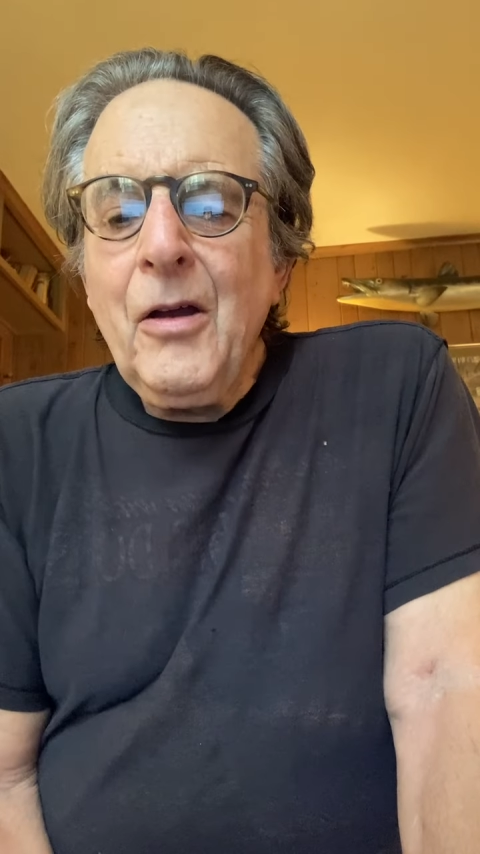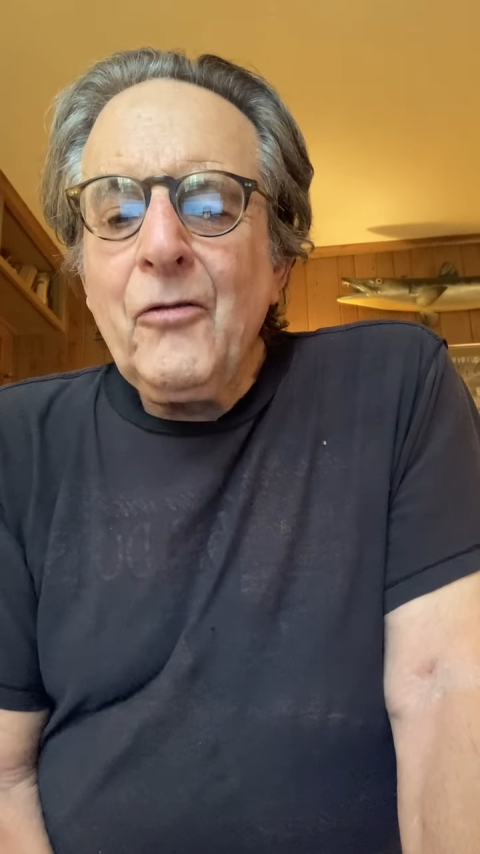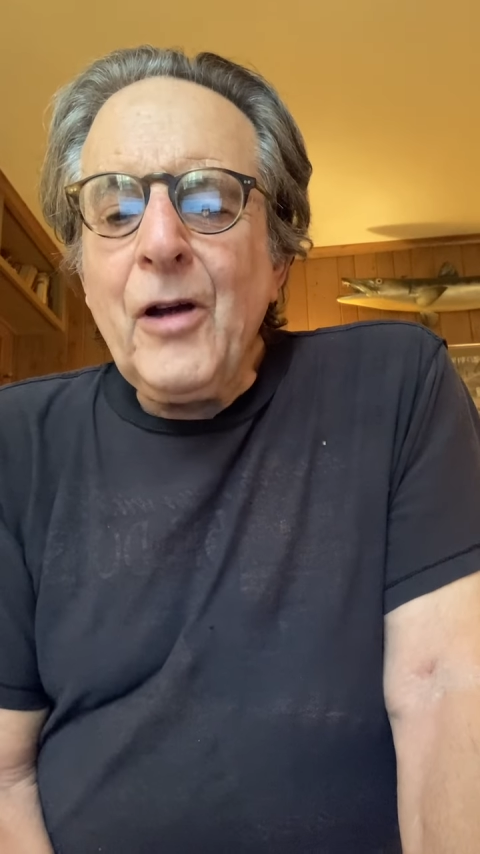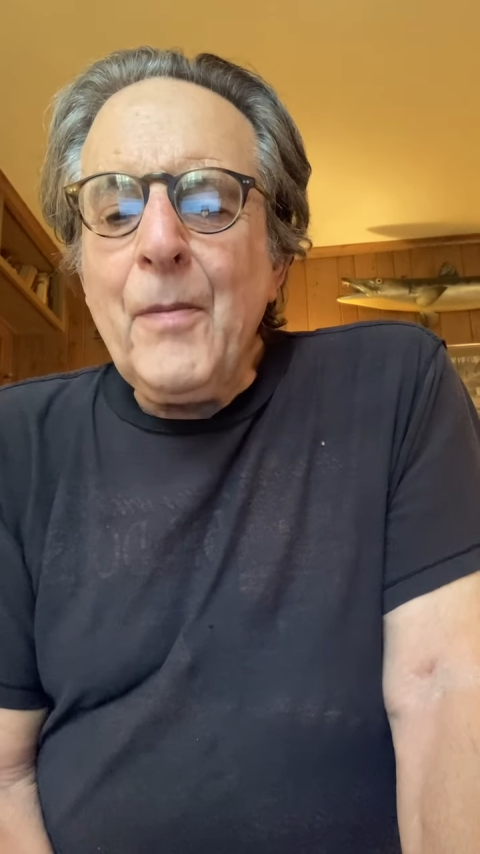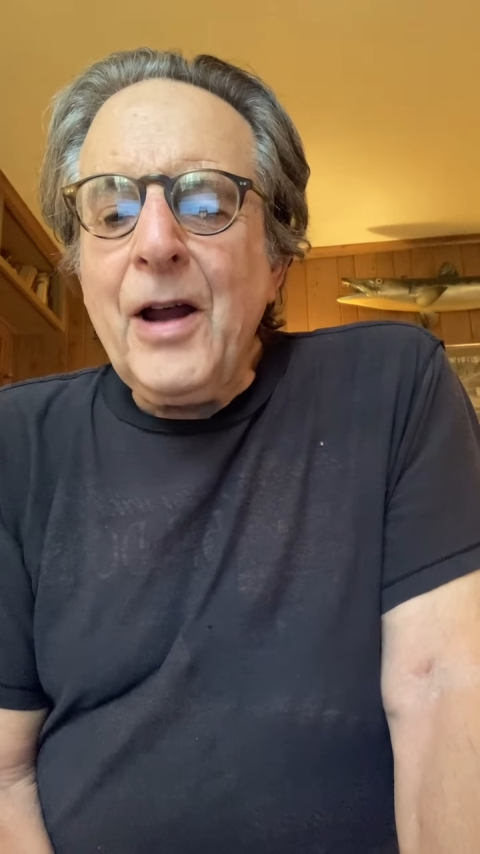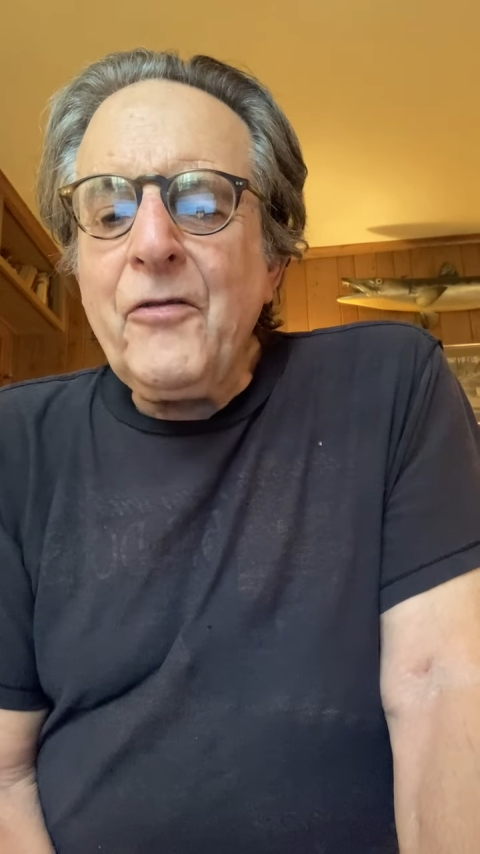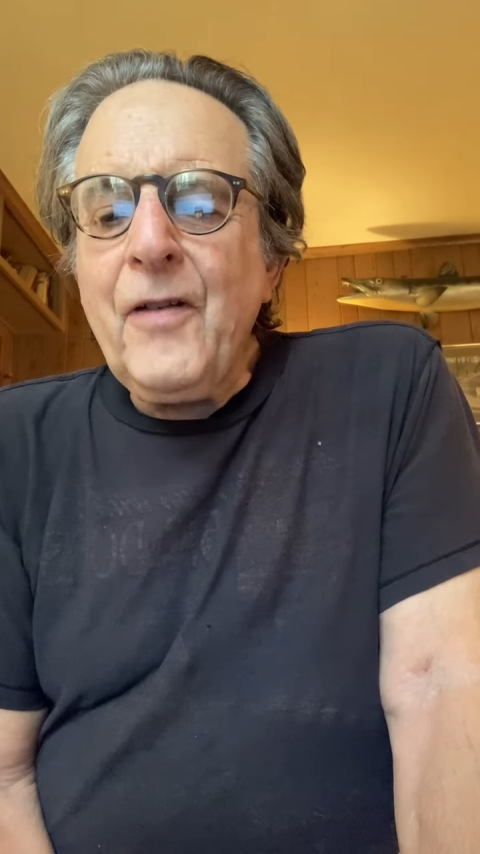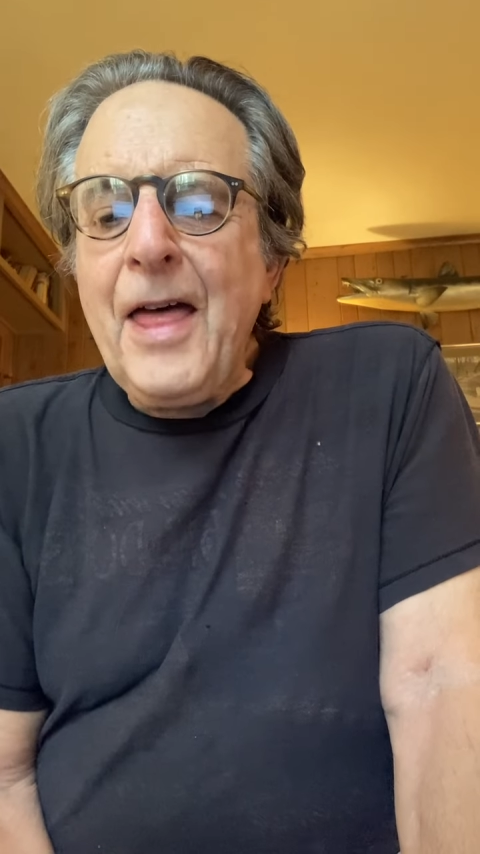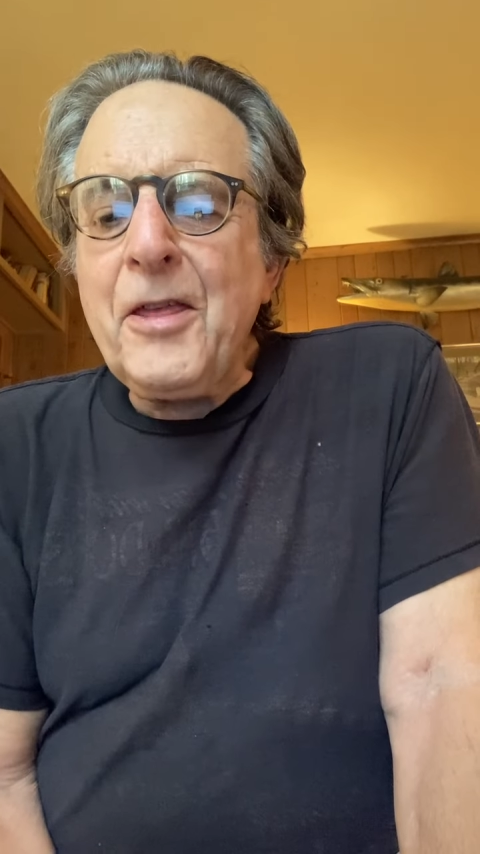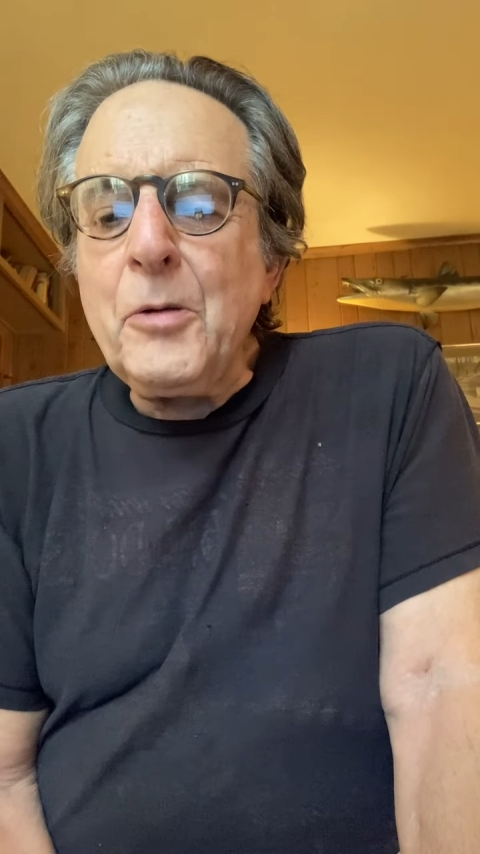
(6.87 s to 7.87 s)
From
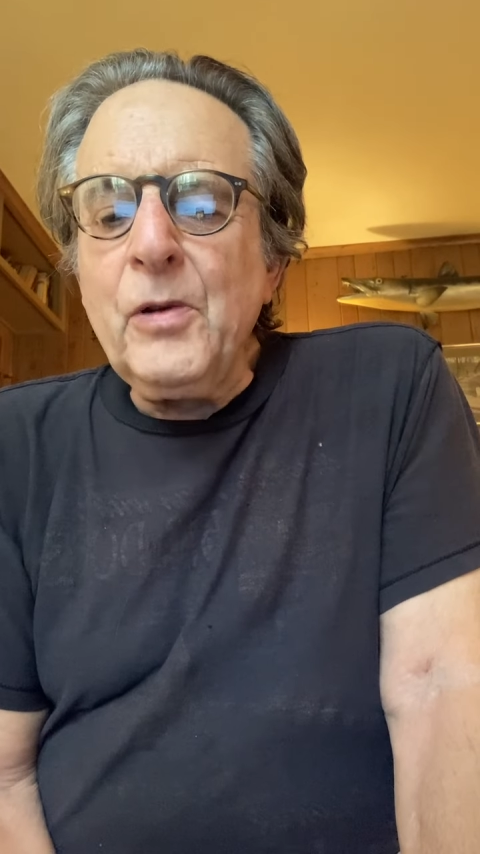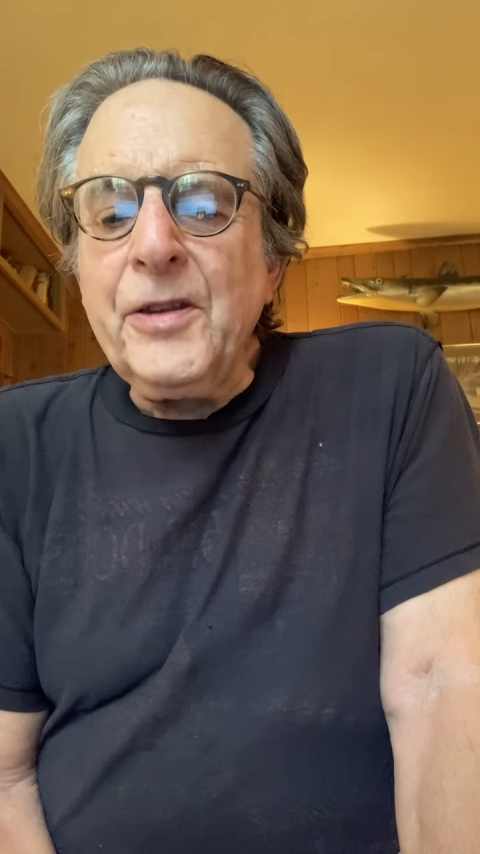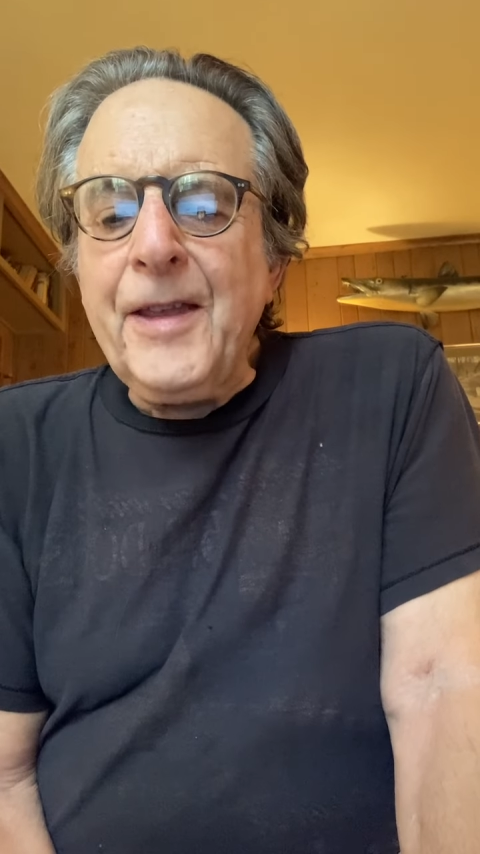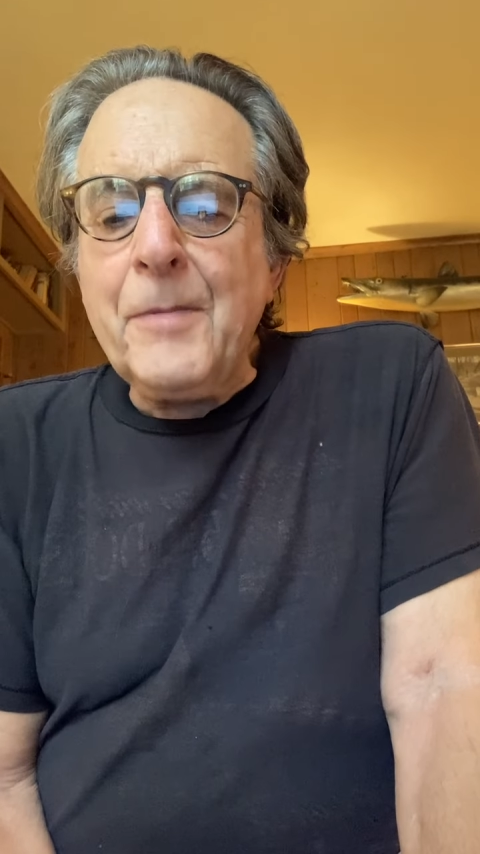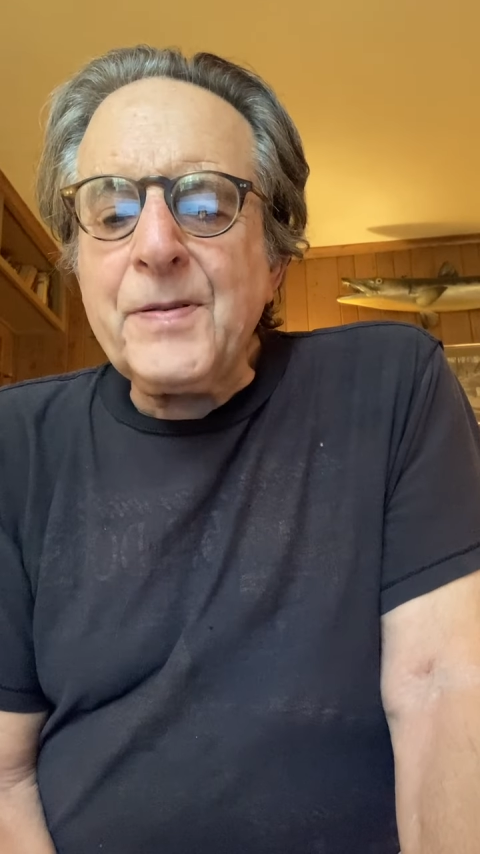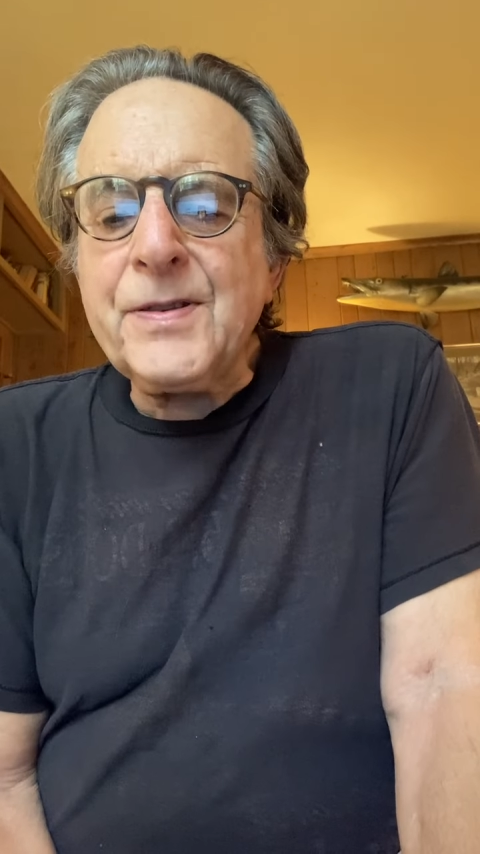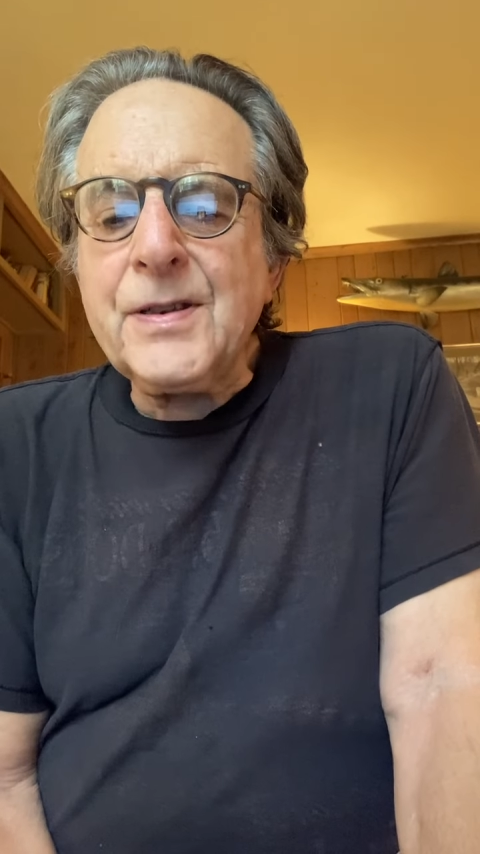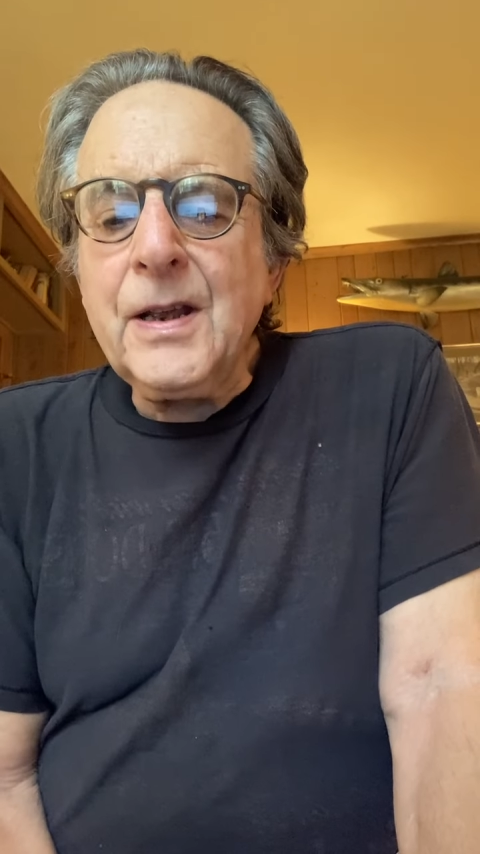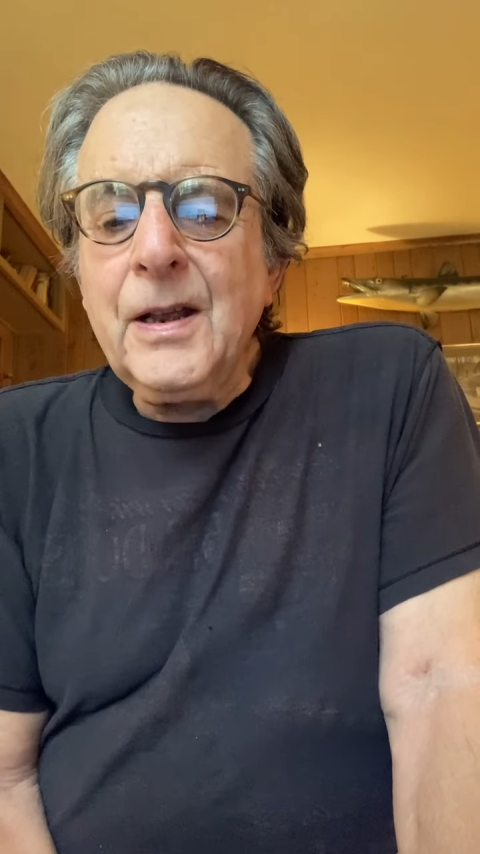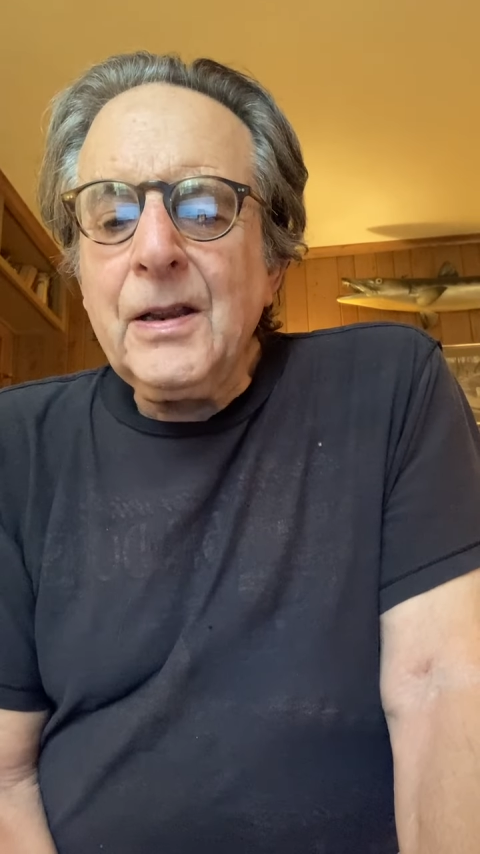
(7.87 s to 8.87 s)
unfathomable depths,